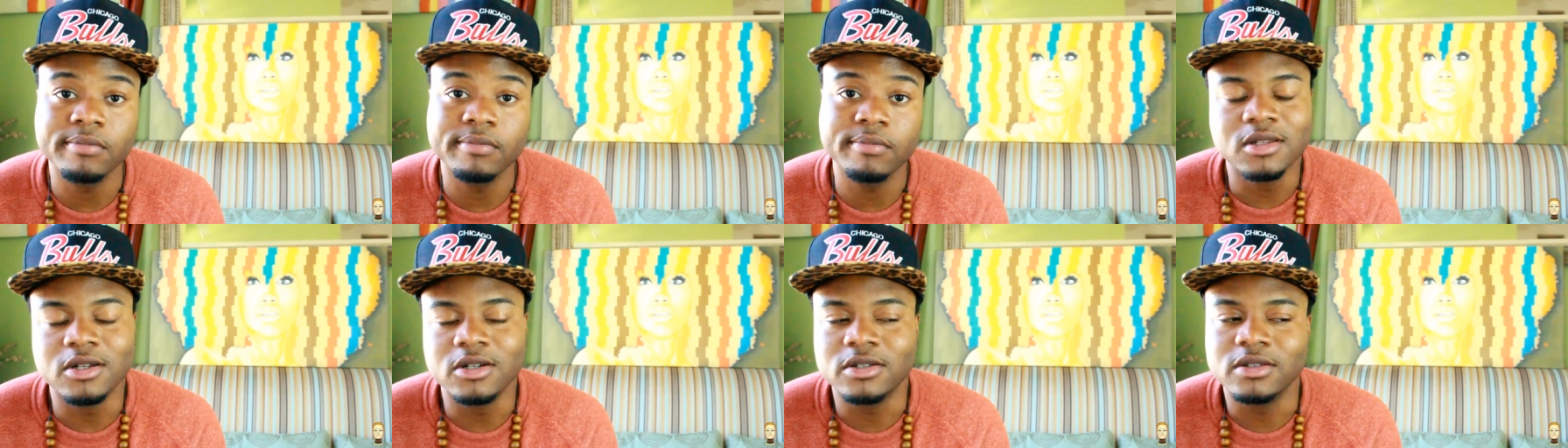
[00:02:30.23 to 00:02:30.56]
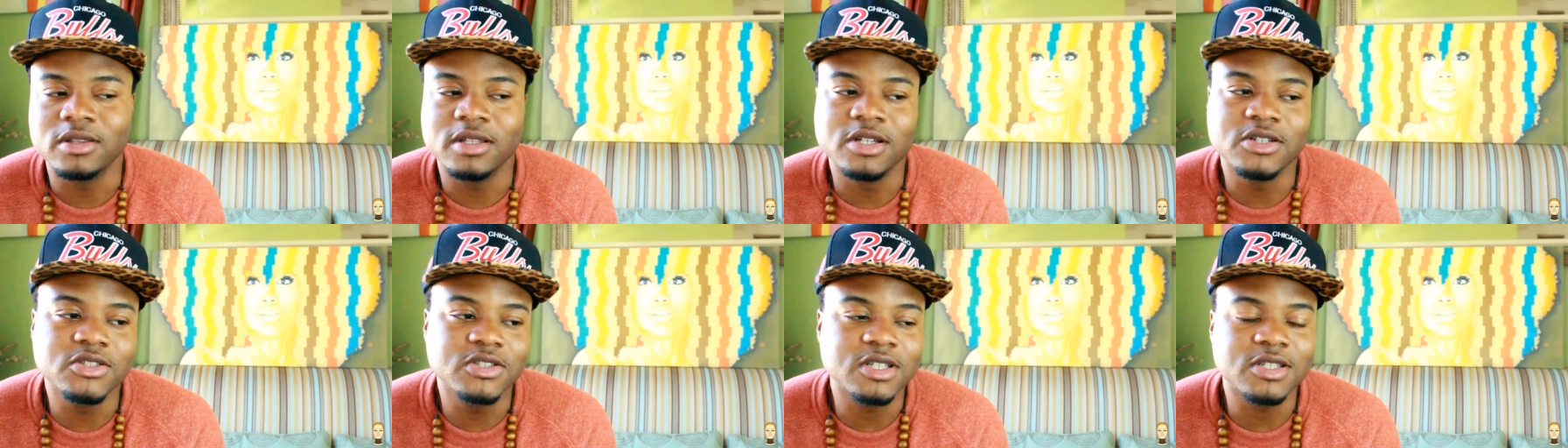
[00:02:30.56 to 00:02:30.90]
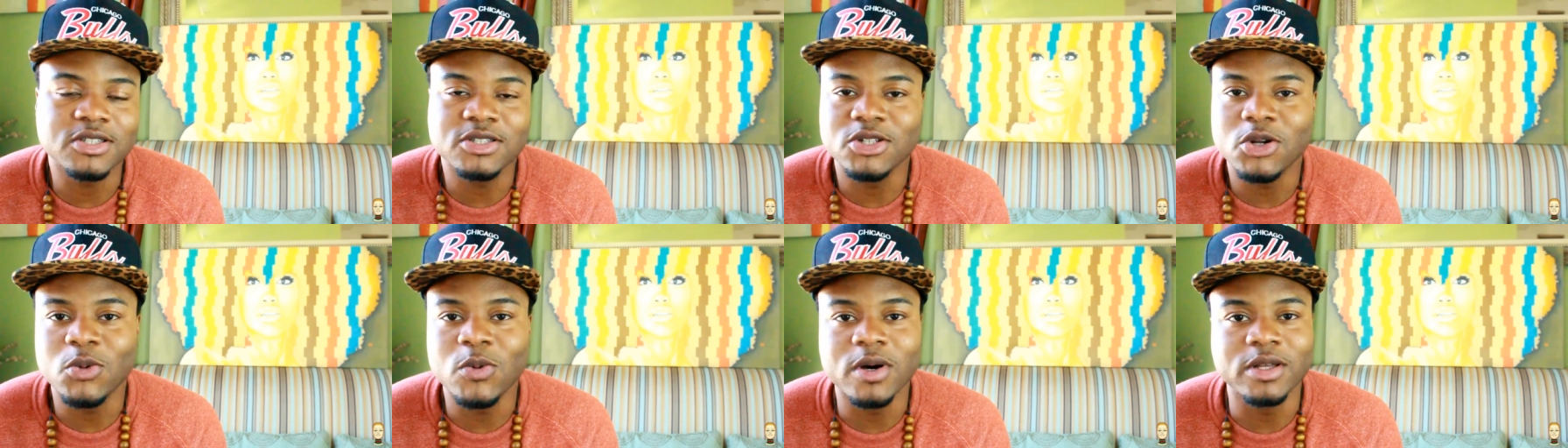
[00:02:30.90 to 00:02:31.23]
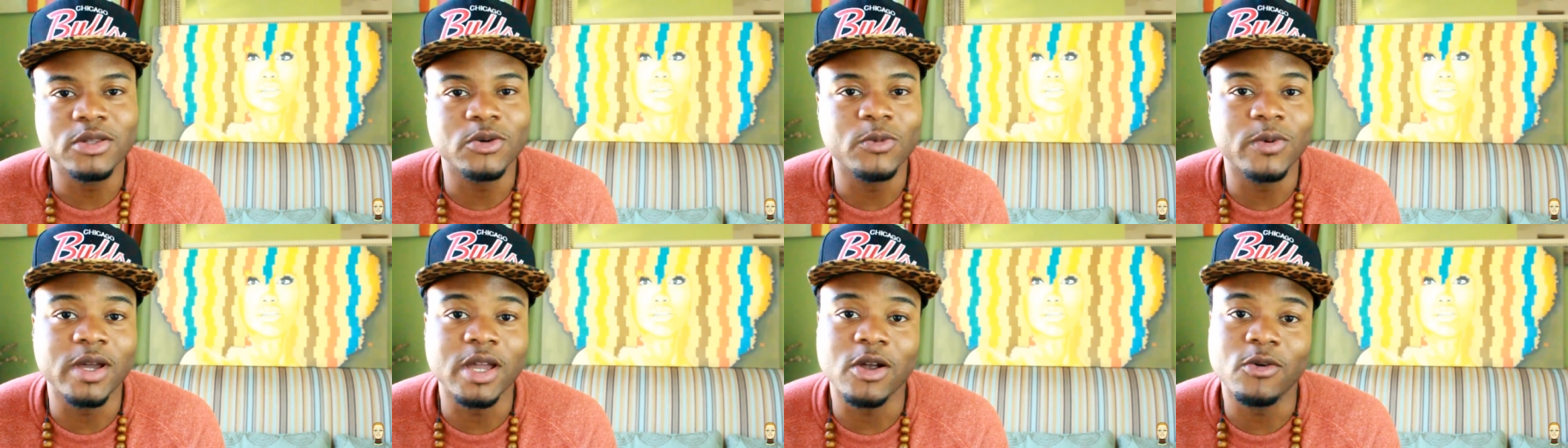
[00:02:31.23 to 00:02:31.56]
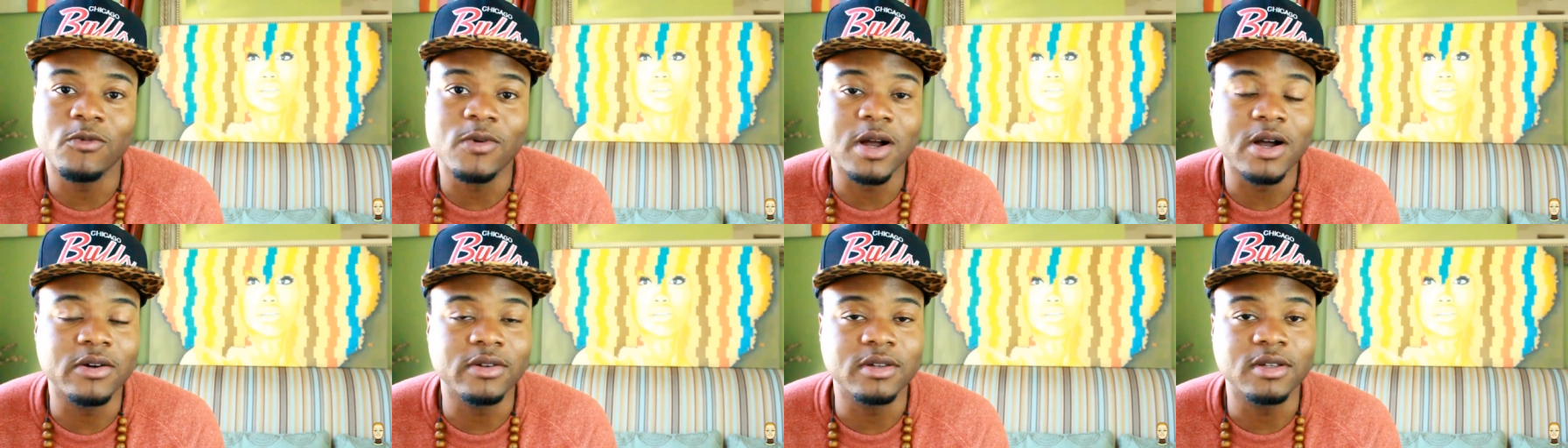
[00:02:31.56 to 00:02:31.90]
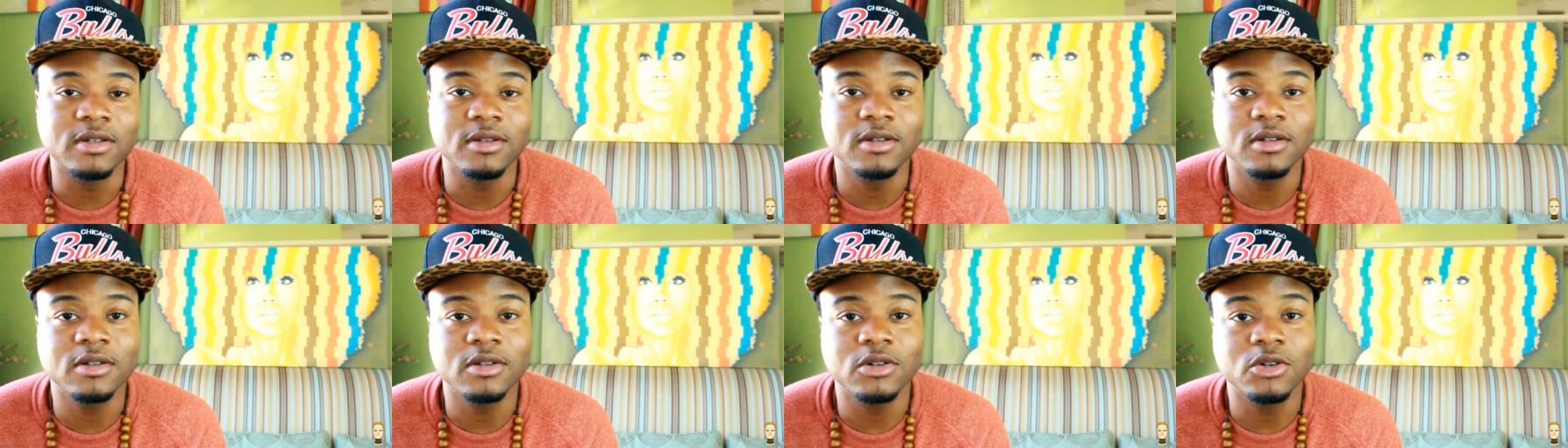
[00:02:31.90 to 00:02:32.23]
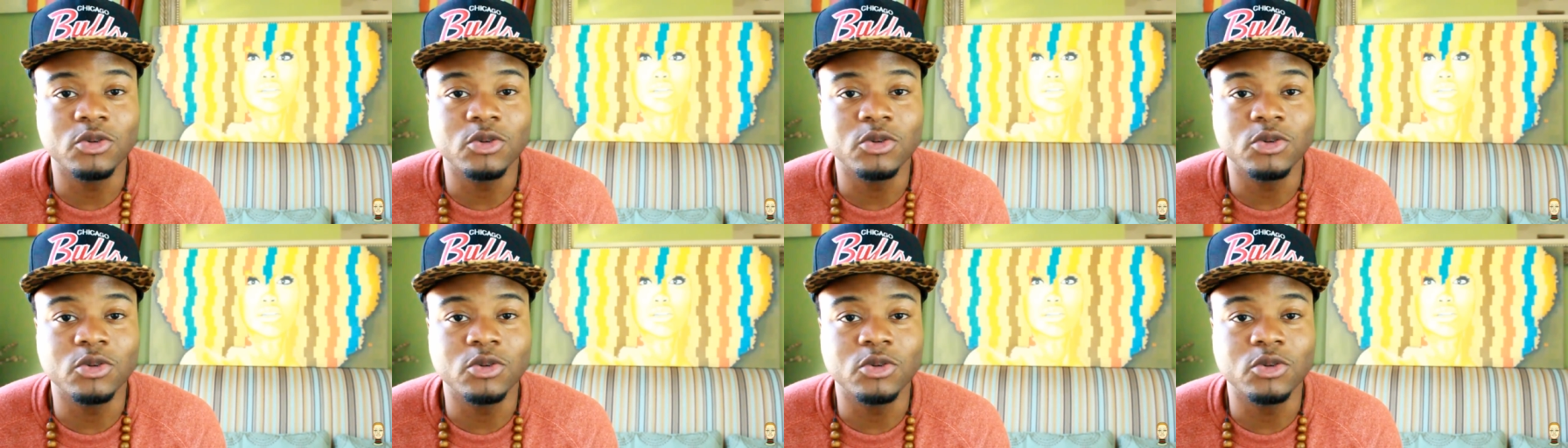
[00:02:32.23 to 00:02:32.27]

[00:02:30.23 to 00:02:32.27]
Look, there's just no other way around it.